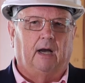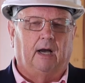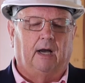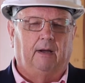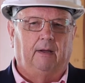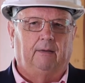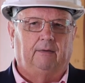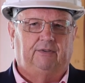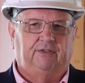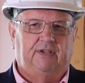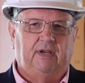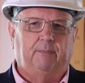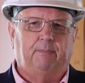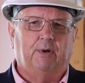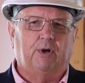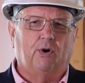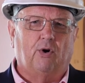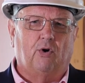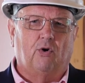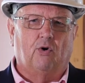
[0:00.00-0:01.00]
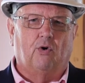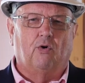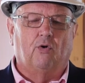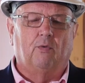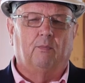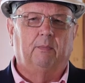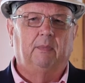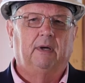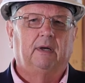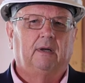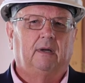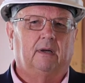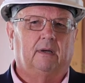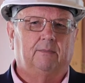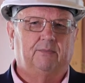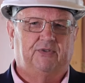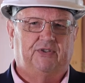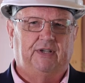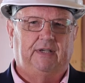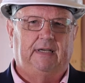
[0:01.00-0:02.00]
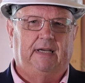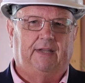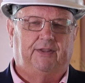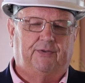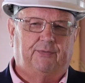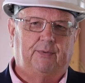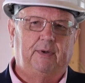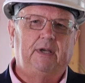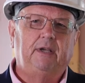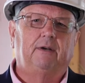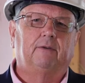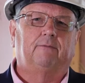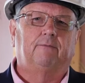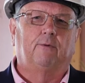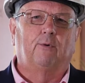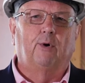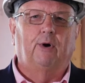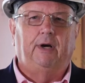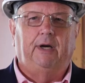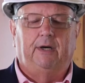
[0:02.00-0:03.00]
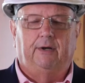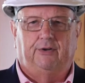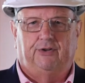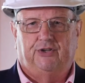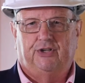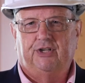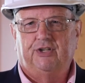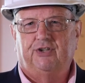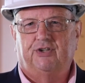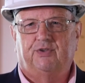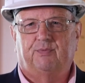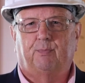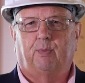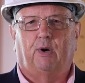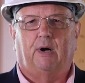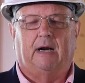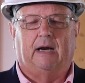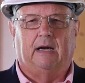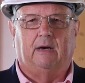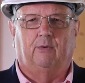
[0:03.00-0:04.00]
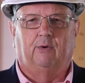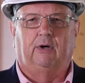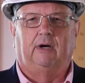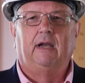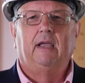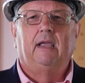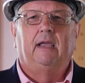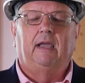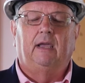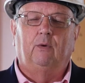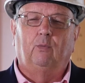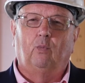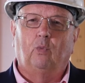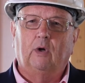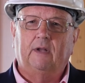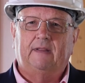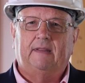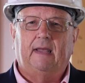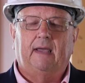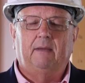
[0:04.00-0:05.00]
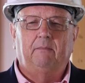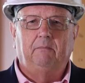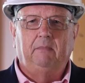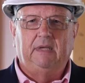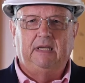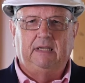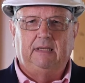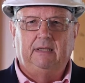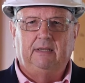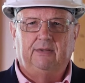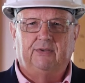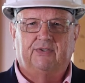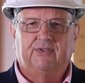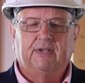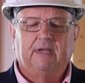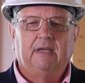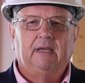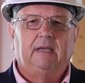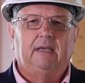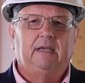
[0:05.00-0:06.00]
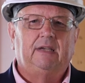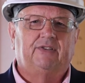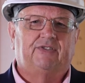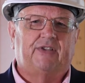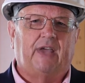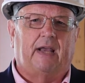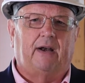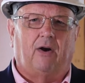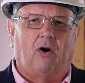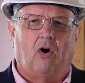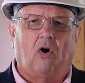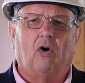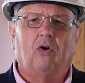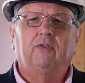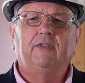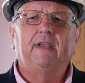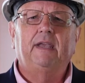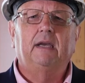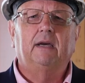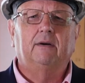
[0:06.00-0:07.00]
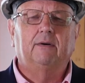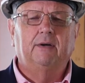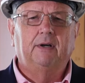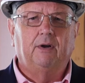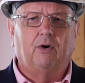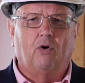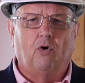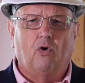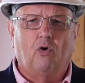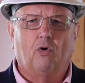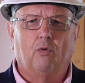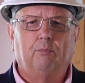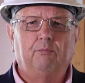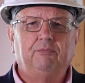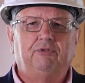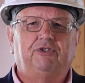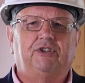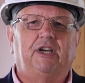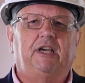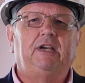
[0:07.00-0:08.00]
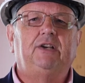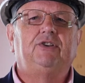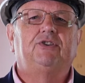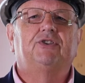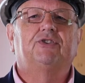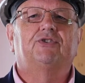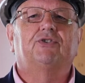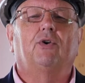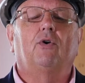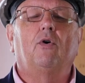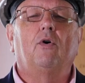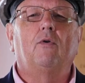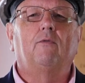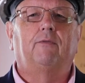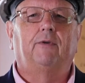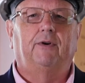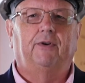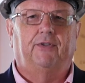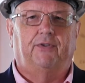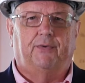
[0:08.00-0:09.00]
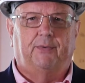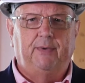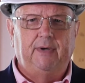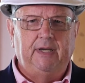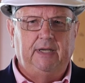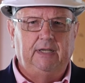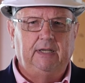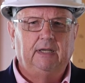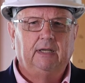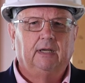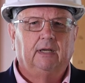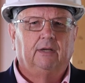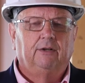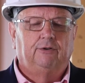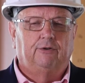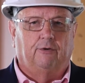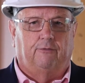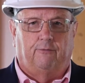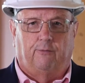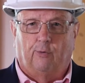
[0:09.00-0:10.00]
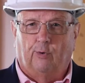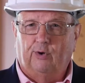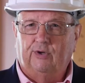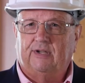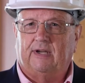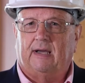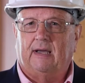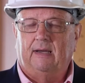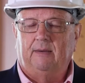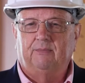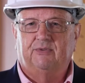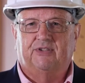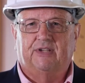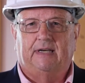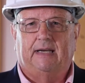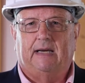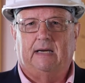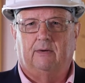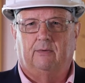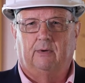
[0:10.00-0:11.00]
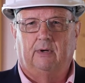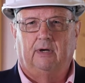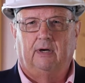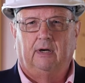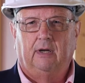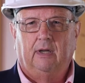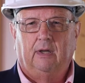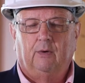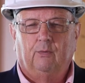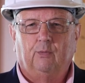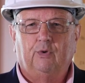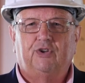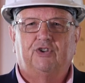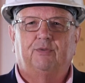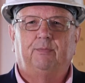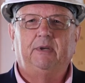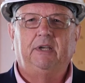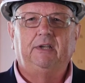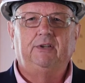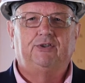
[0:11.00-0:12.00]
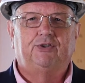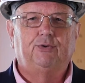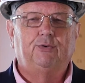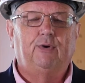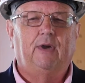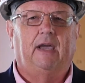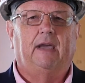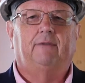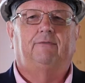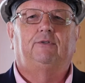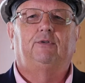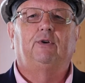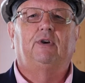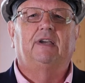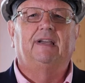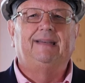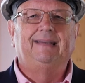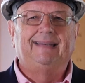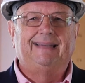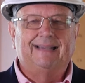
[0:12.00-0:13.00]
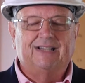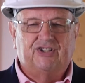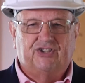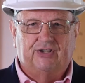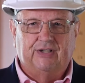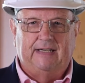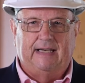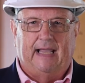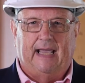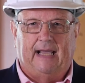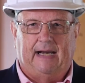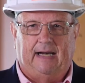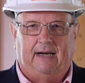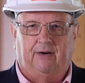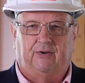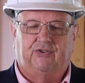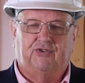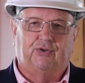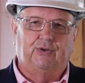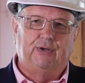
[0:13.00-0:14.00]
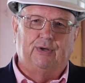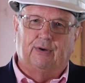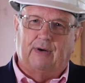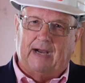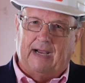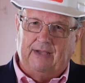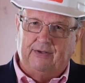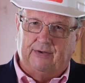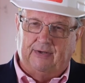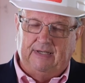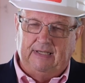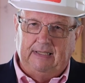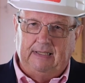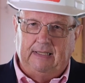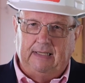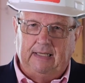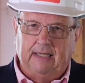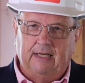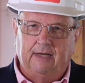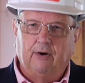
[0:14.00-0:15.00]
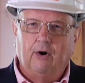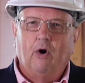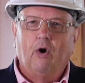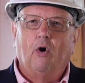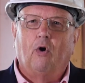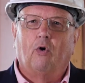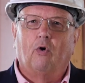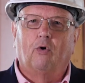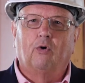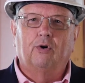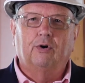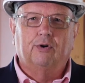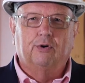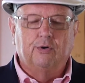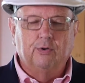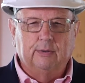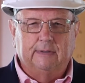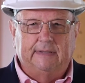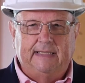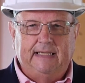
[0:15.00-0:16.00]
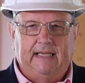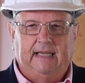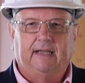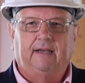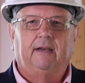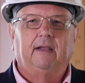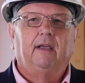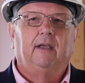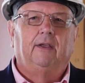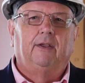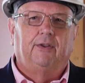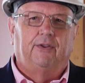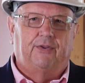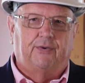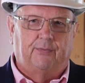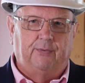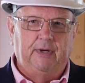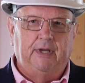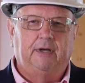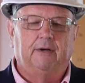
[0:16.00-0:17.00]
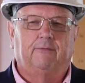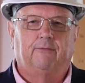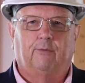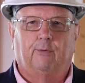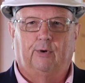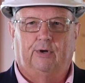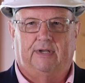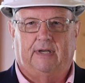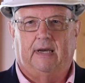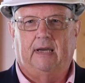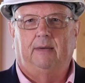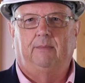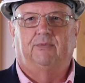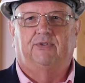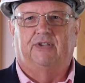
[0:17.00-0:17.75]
A typical home comes in at 3 to 4 air changes per hour. And what that means is that all the air in the home changes over 3 to 4 times an hour, which means you have to condition that air. So you're either heating it or cooling it 3 to 4 times